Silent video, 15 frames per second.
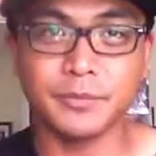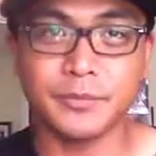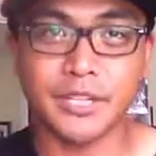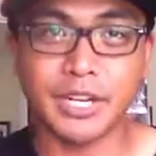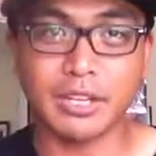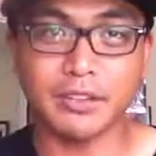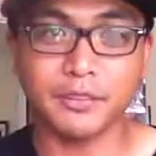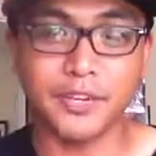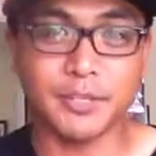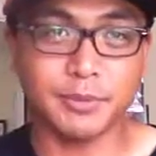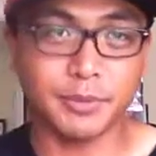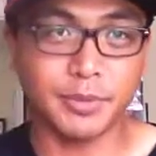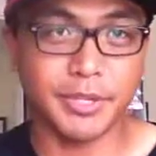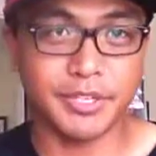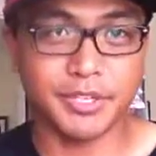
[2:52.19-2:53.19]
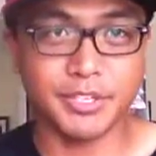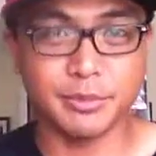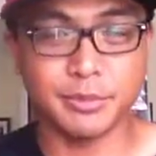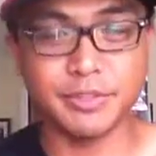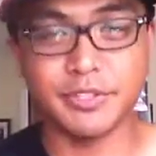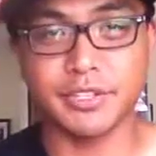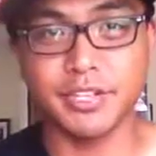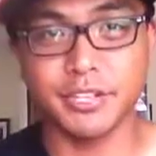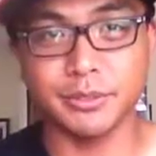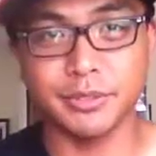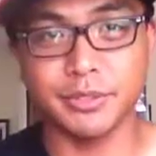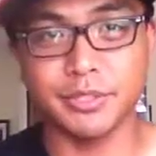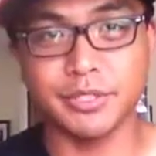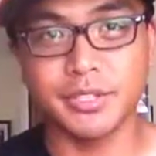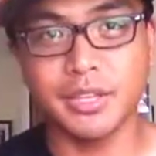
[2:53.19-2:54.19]
Check out the Facebook pages, Murph's
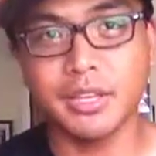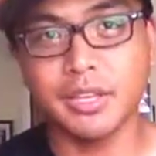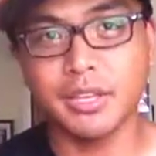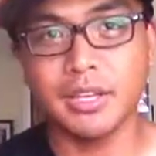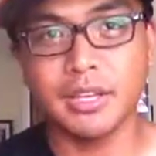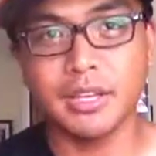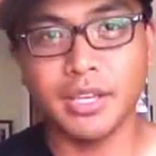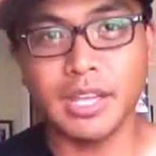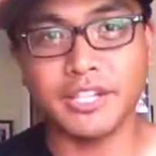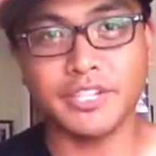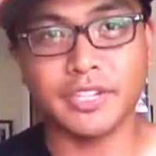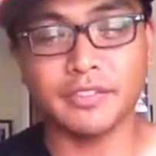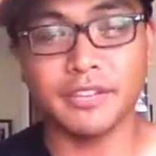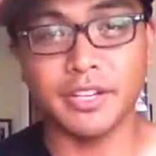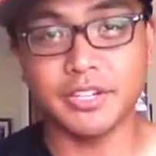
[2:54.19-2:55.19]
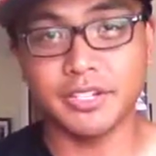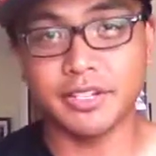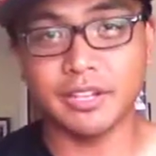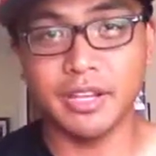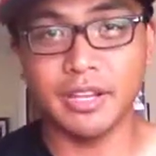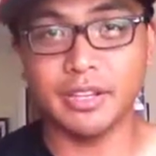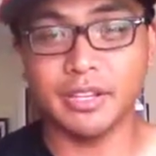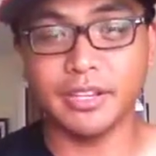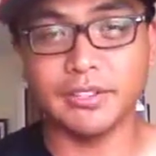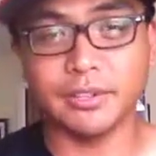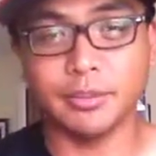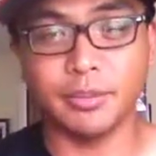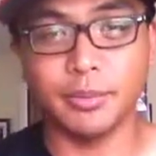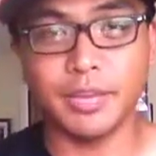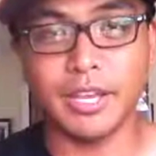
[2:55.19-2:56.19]
Collectibles, HDF Nation, and the Kings of
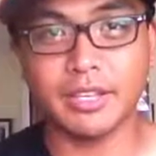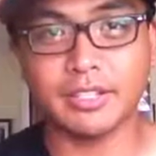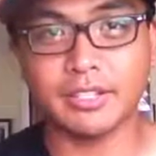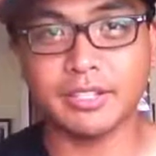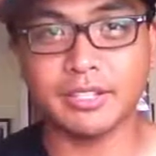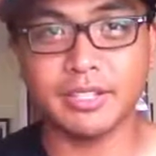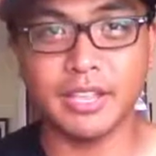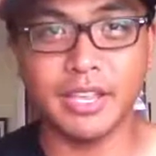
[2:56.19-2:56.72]
Throwbacks.